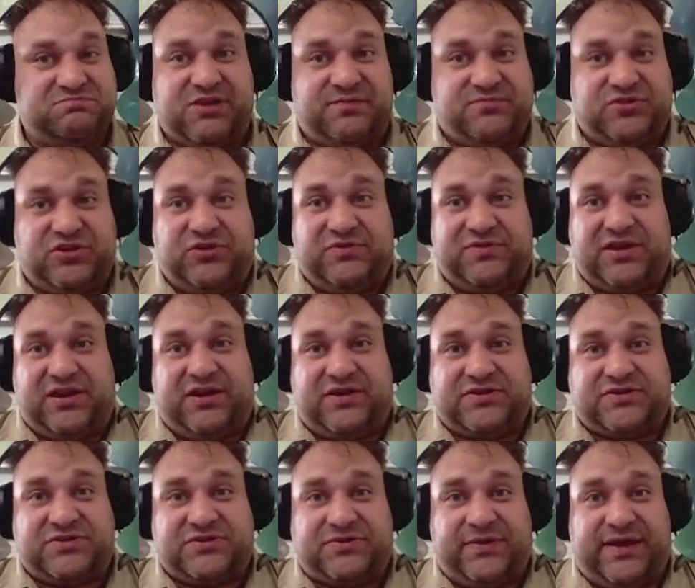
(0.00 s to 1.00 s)
up to you at
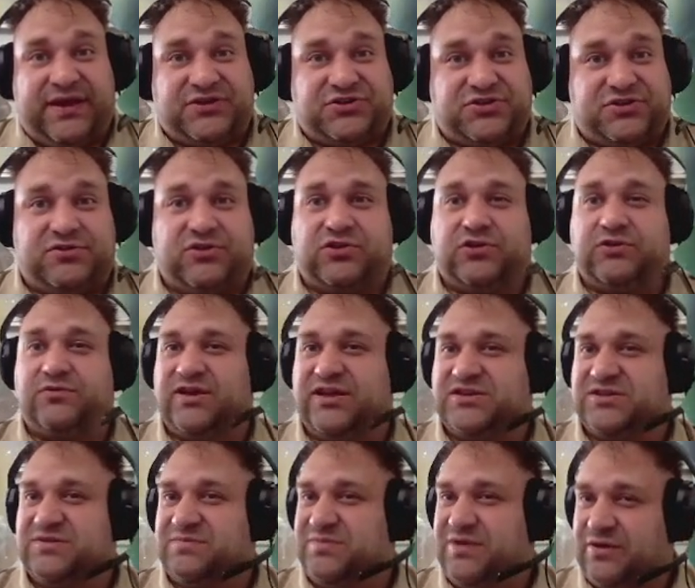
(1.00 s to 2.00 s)
character creation. You get
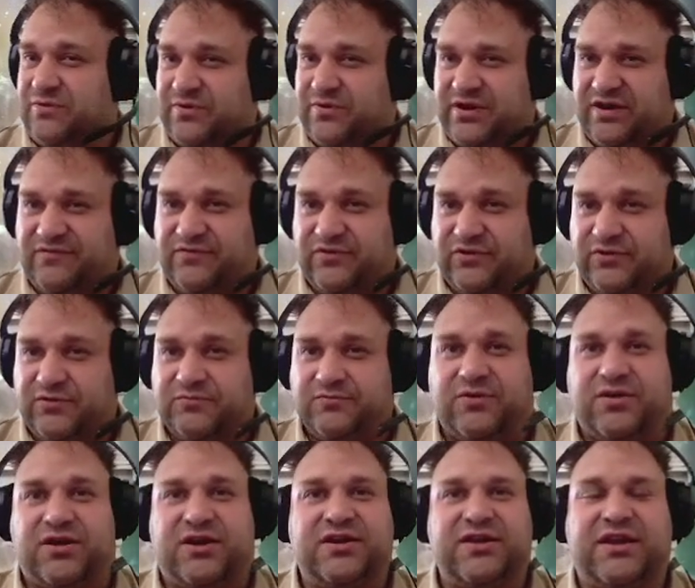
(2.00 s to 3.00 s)
to pick whatever you
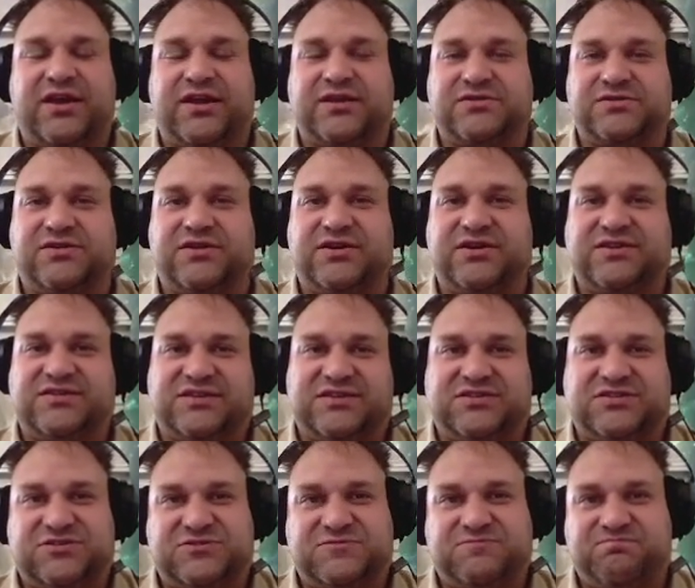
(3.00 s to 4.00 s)
want as long as
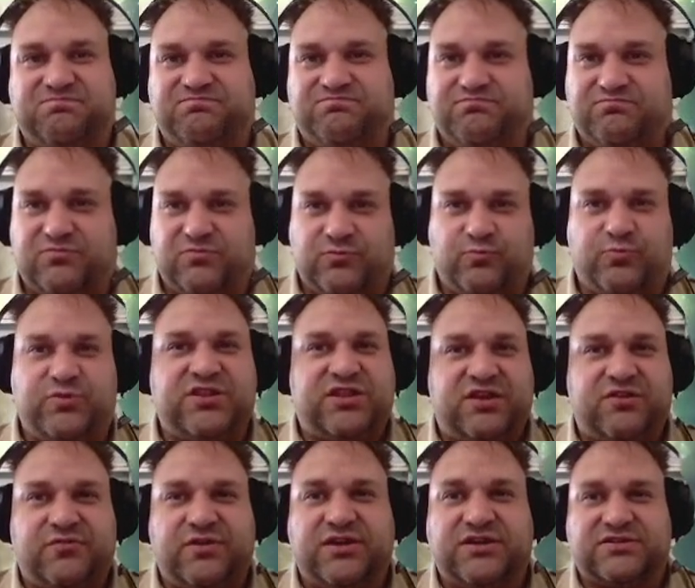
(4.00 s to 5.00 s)
it's
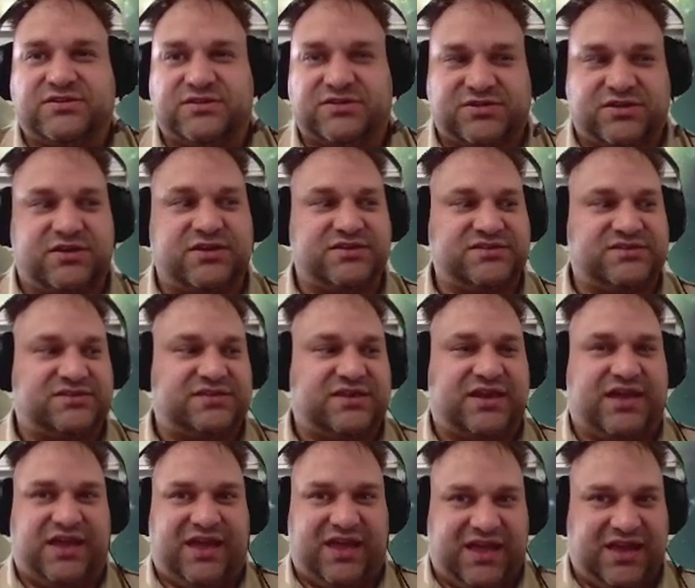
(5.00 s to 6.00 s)
within reason, as long as it's
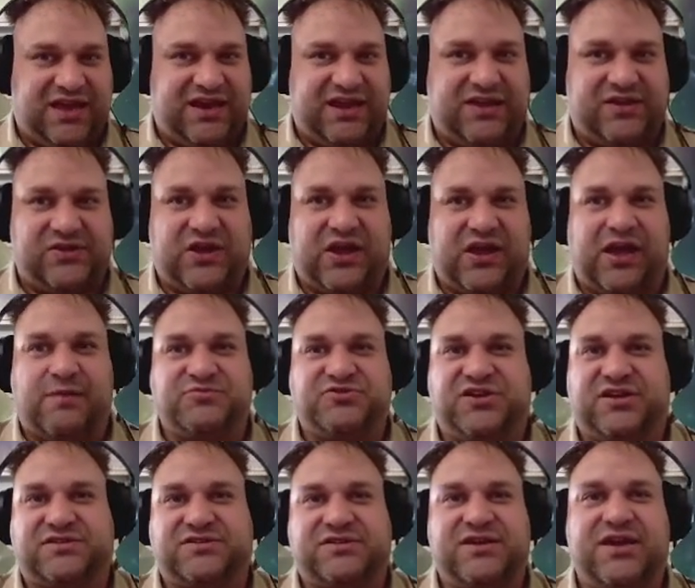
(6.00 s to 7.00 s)
like a handheld
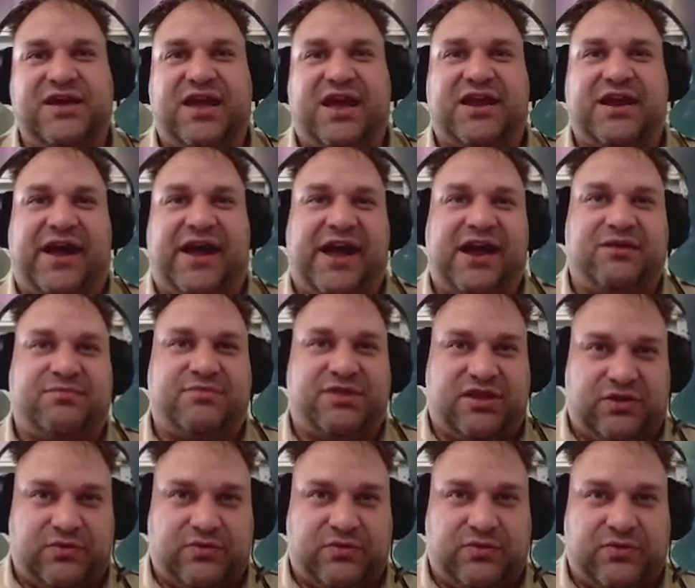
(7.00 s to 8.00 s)
object, an item that
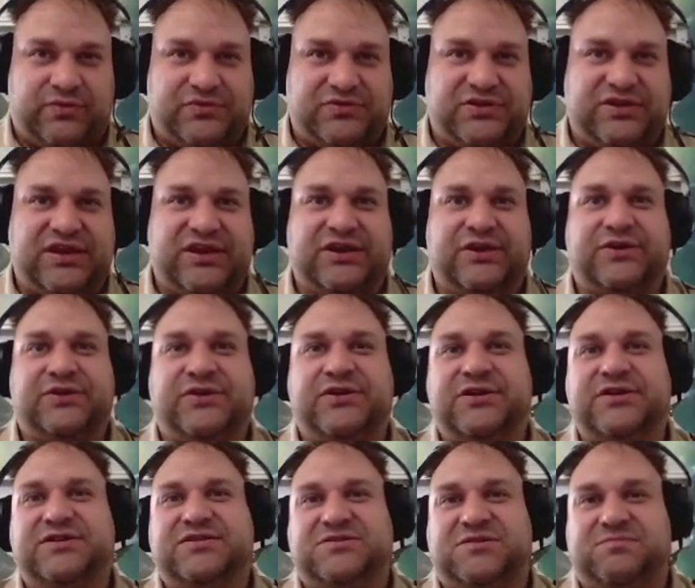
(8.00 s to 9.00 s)
you hold dear,
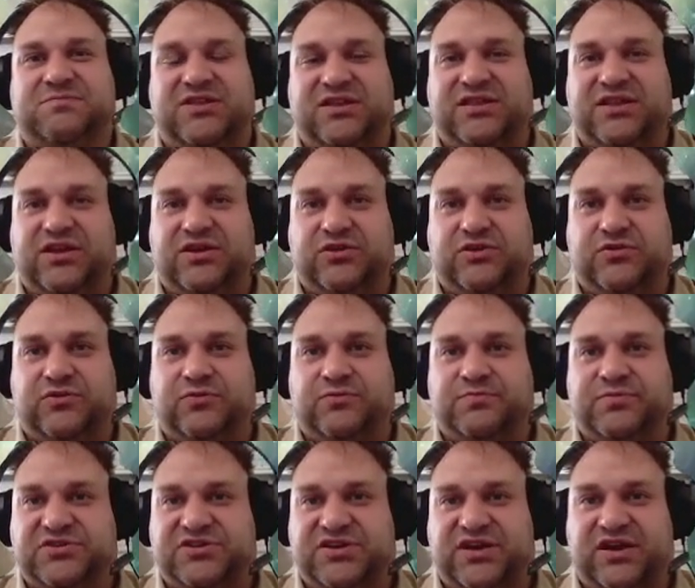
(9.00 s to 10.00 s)
something that you
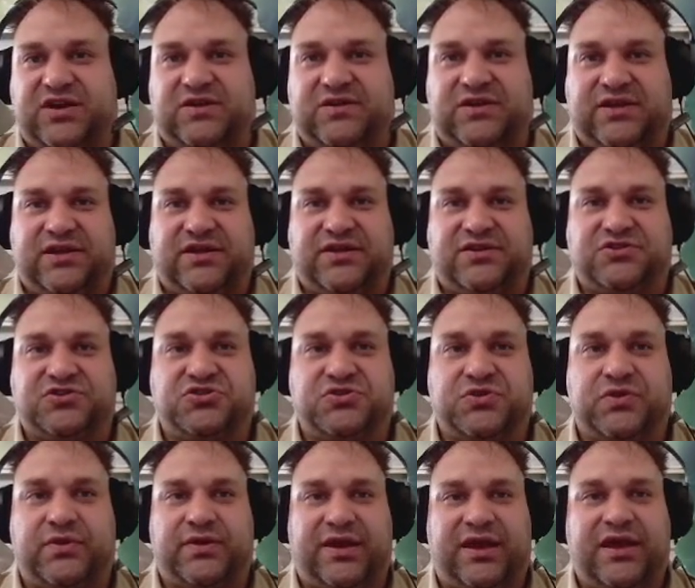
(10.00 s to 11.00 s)
particularly
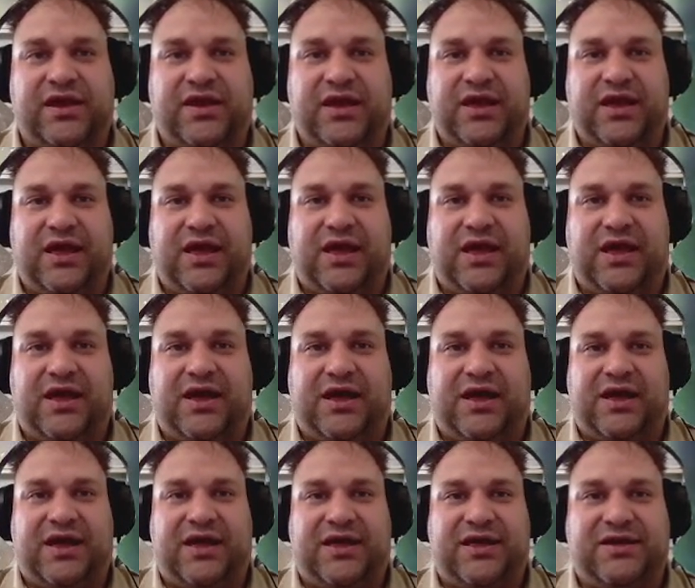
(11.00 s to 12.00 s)
enjoy.
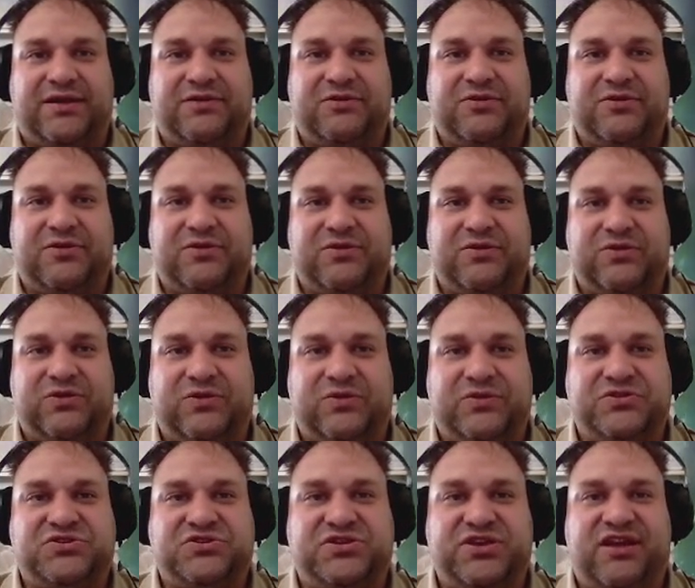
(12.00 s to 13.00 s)
Uh,
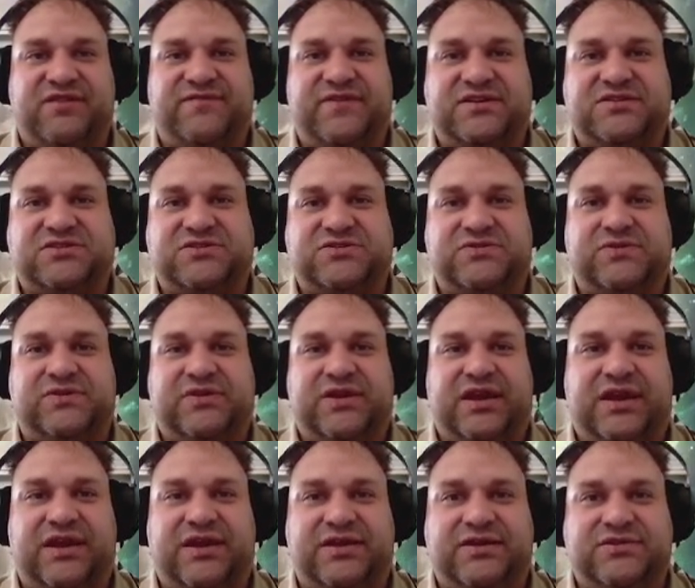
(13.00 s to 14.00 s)
your shade vessel
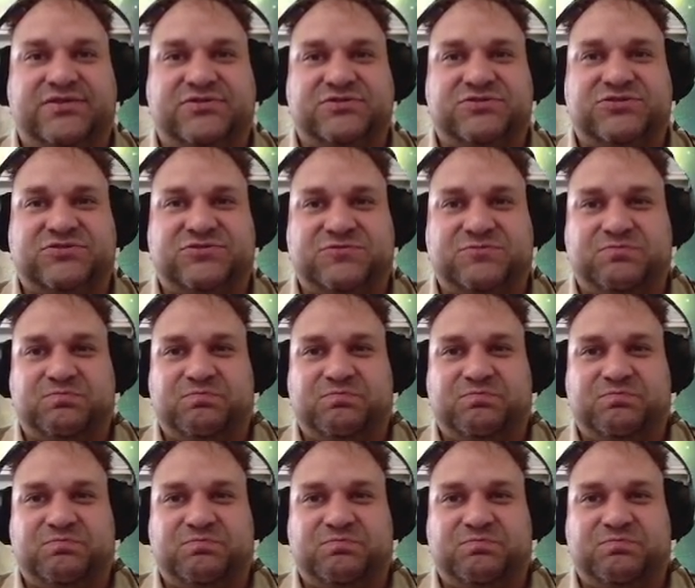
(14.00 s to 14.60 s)
is